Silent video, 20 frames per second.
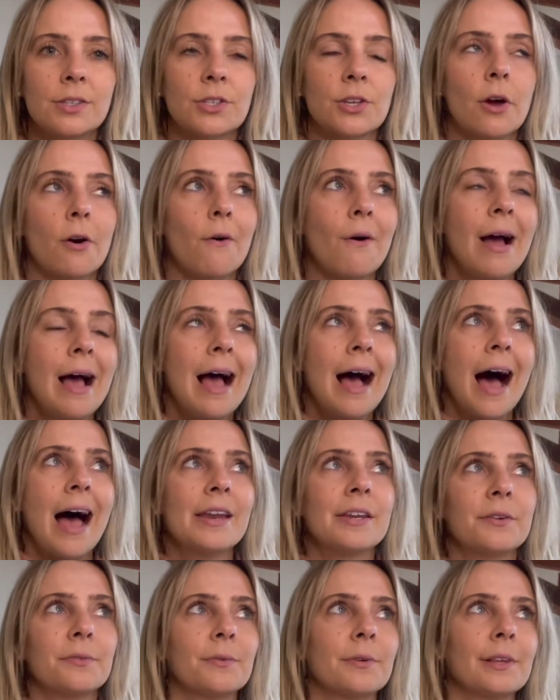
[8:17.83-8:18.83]
So I
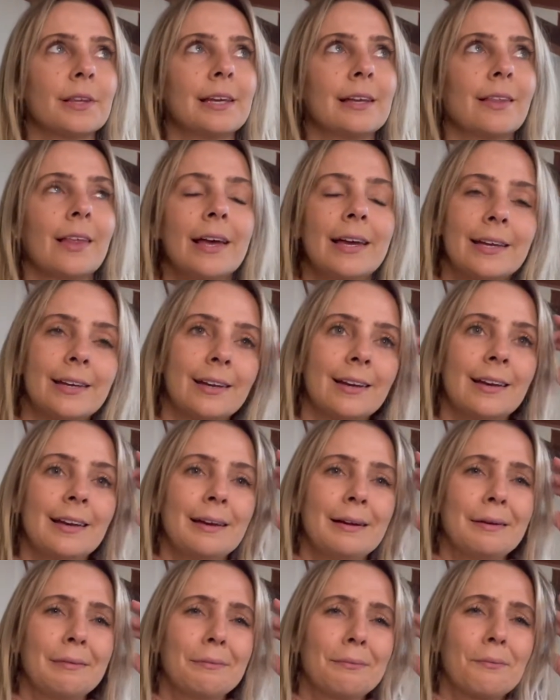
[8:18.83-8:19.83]
didn't really like
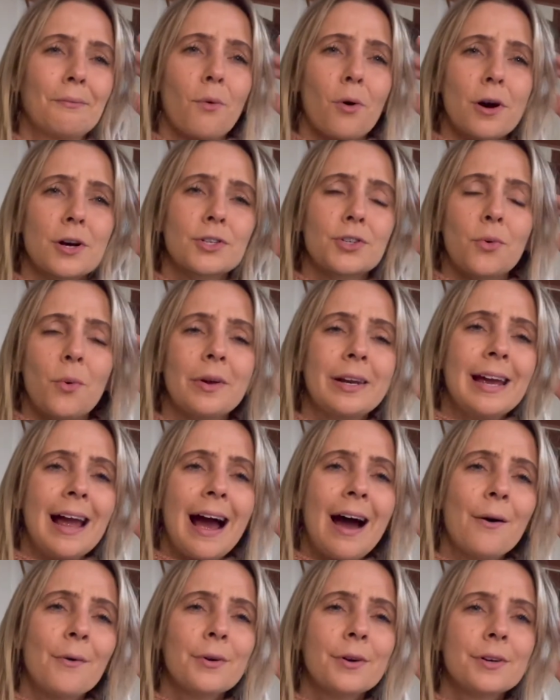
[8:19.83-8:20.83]
work 20
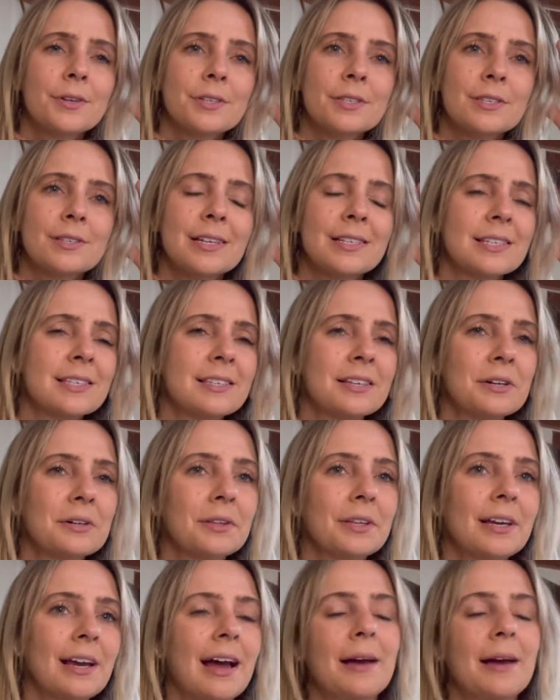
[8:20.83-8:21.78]
hours necessarily.